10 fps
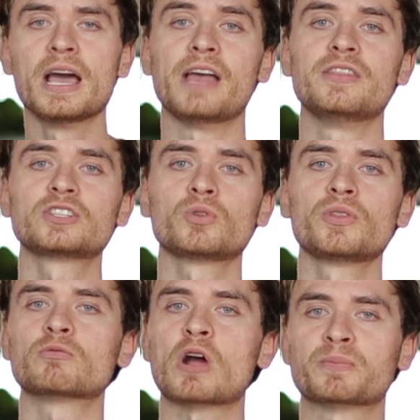and this will
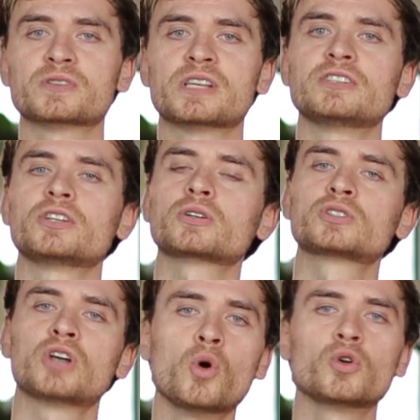then represent your
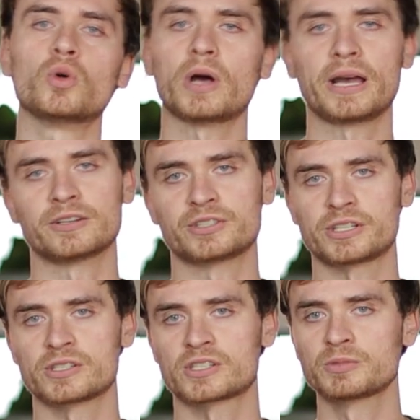total energy
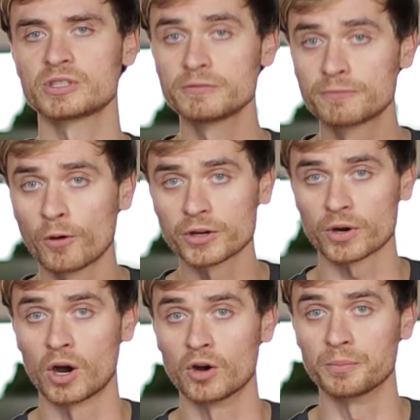consumption for
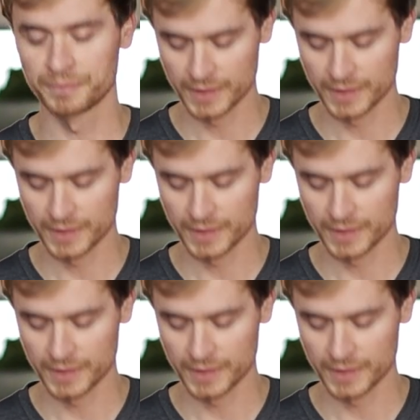your home.